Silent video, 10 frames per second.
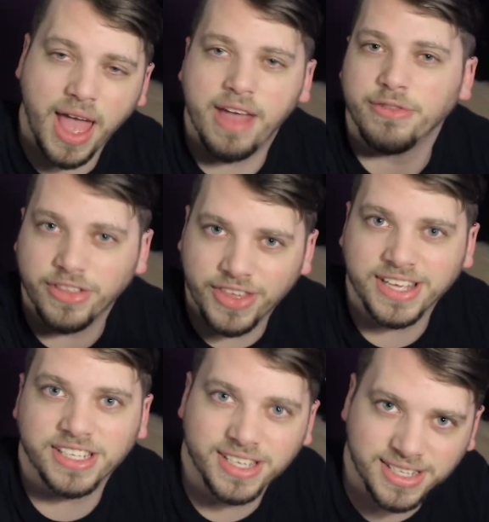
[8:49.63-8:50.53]

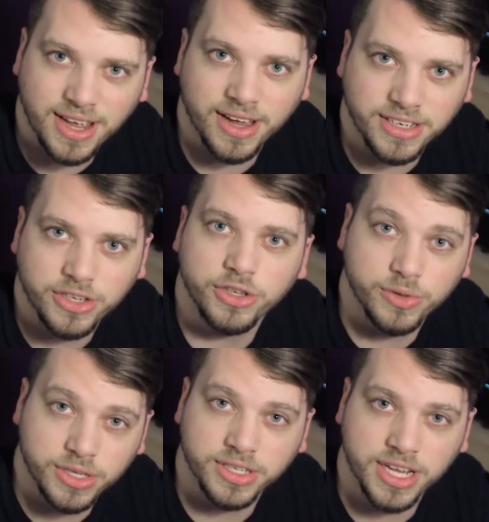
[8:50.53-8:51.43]
everything is designed to
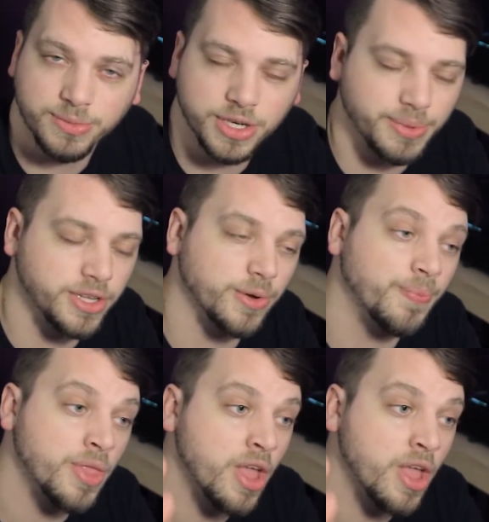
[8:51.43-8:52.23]
use the same GPU.